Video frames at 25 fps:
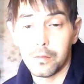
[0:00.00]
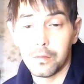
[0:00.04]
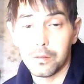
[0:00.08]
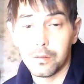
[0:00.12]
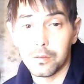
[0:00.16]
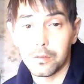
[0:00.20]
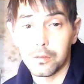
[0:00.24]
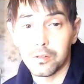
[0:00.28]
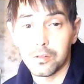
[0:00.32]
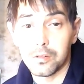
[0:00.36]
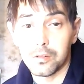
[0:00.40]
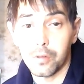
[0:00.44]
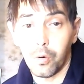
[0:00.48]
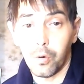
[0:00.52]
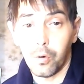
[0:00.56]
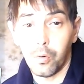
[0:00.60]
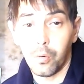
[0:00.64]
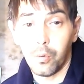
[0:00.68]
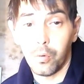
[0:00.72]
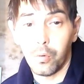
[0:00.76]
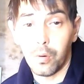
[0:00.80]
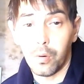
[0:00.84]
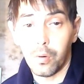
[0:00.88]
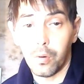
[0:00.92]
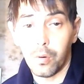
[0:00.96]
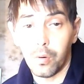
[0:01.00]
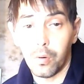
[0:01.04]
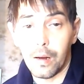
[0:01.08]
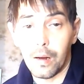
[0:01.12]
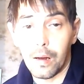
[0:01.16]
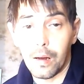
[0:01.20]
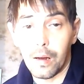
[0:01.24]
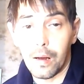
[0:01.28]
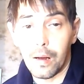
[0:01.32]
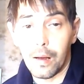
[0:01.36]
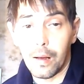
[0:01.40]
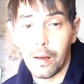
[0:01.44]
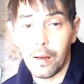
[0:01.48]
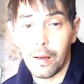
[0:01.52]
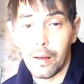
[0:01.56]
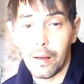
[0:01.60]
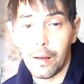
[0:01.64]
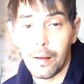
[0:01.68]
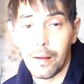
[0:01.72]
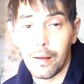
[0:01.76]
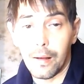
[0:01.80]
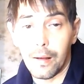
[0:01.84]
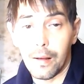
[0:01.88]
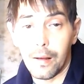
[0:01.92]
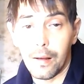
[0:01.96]
so
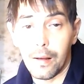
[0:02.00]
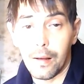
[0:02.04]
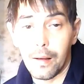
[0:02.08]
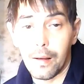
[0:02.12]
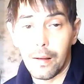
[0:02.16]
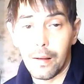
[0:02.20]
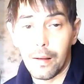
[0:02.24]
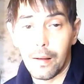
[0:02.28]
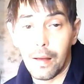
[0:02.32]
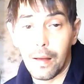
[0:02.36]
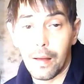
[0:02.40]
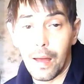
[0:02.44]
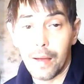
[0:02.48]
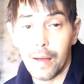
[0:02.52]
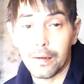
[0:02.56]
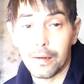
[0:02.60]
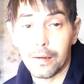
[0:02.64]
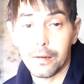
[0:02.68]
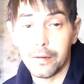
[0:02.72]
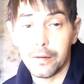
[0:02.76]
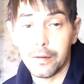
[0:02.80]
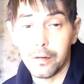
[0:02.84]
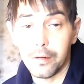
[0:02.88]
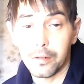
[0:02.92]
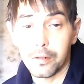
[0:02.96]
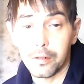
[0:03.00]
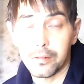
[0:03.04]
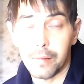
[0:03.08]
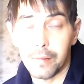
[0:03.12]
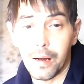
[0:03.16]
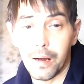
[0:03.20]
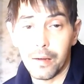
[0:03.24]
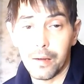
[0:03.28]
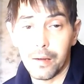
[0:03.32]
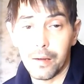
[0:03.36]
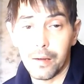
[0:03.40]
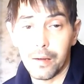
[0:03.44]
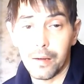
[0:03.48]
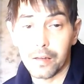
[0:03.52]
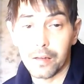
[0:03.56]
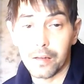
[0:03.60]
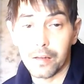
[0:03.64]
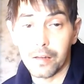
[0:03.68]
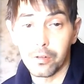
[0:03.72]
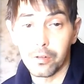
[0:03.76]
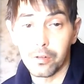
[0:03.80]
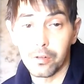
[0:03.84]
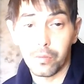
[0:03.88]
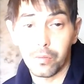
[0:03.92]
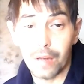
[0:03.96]
I can adhere to my
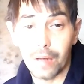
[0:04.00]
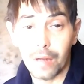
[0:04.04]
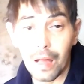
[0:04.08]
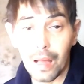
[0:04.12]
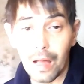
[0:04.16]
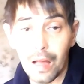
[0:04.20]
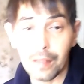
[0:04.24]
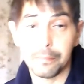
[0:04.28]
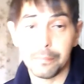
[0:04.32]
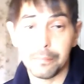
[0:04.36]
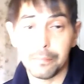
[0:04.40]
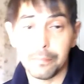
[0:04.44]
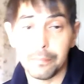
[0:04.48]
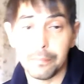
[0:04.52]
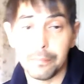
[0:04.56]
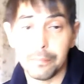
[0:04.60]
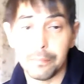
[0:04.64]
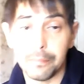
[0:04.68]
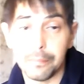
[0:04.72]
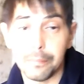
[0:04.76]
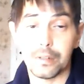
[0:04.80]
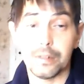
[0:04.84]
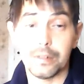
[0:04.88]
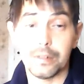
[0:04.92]
external reality, basically.